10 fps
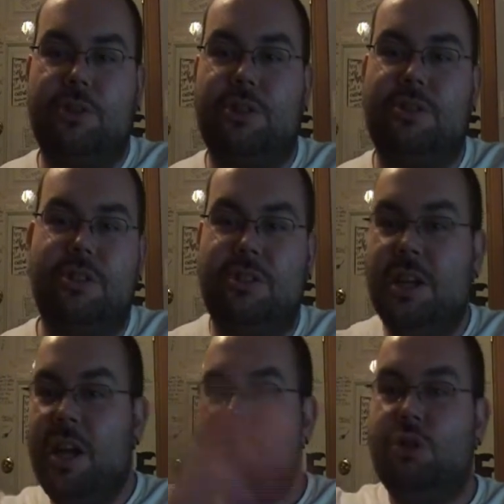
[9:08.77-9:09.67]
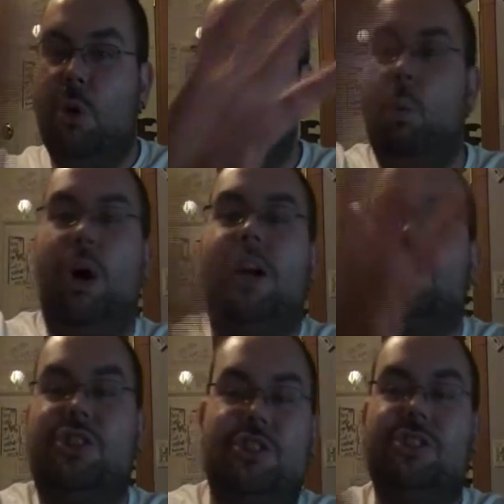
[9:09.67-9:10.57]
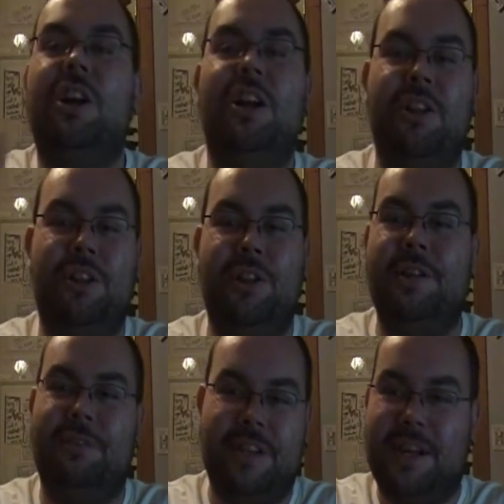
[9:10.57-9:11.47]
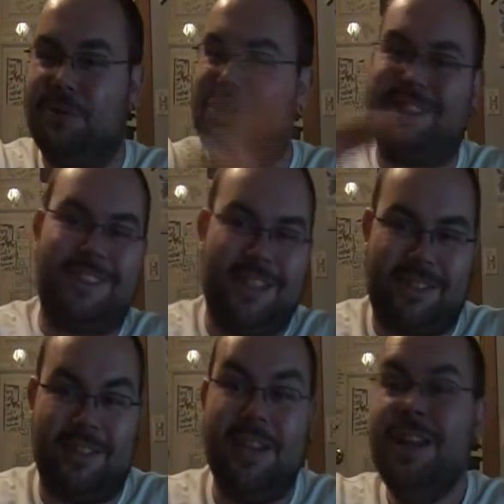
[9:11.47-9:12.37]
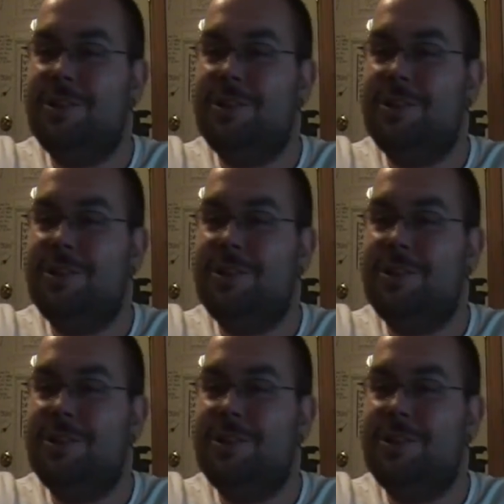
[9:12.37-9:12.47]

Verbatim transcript: Just don't watch the video. Just listen.